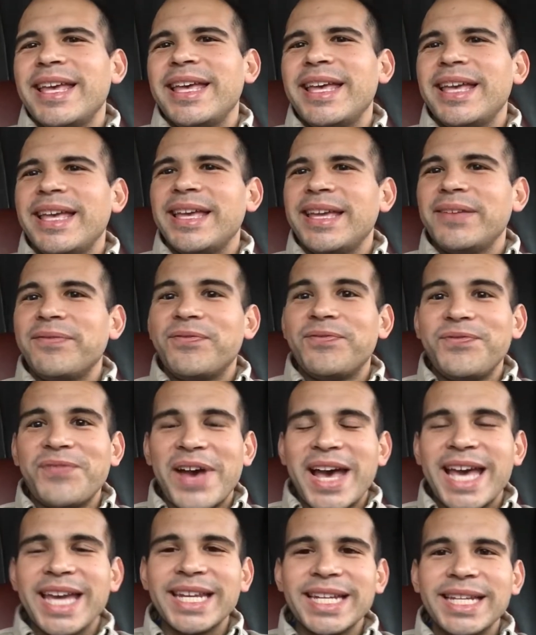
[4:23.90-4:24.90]
And
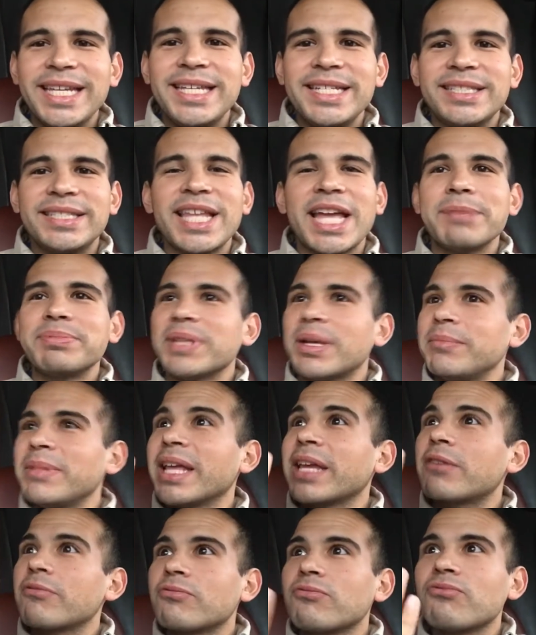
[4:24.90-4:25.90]
finally he stops. I'm
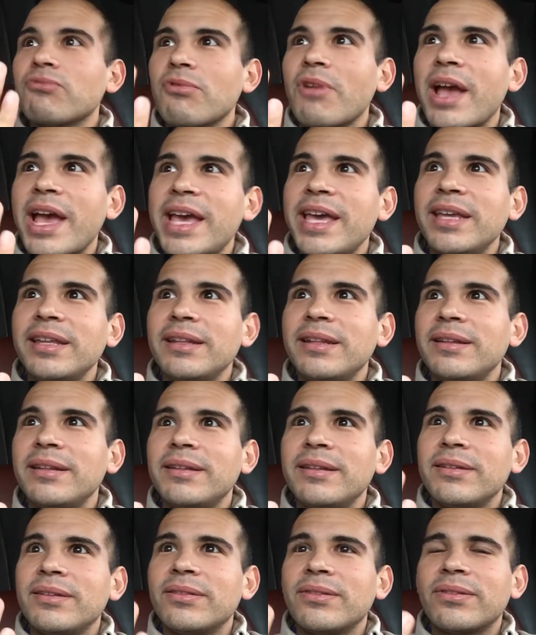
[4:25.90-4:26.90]
like right
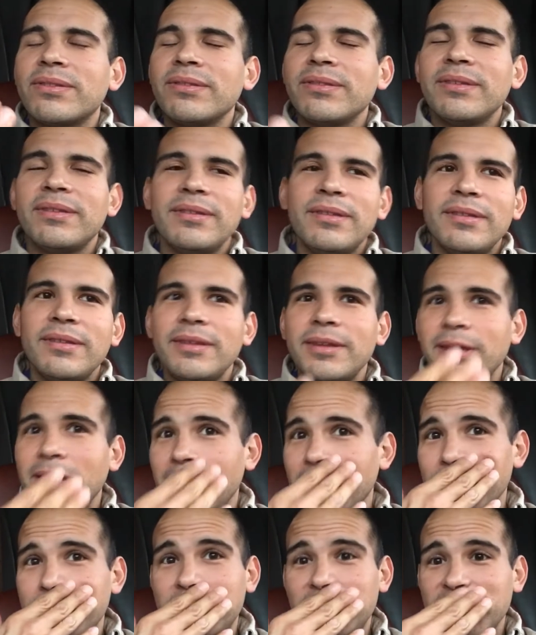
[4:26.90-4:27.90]

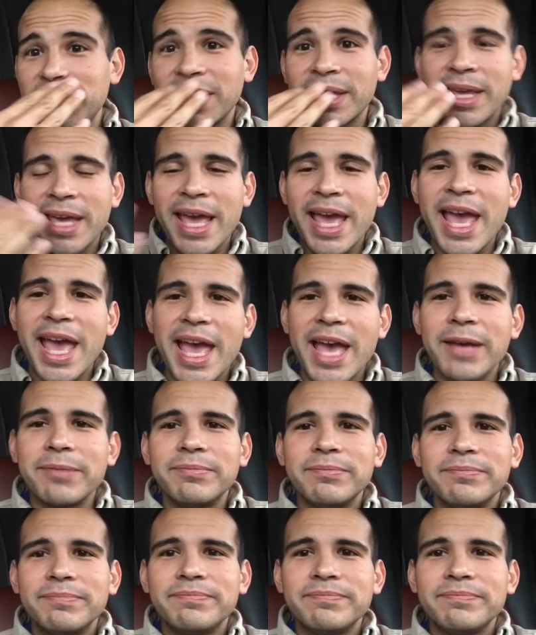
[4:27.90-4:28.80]
up to the cab.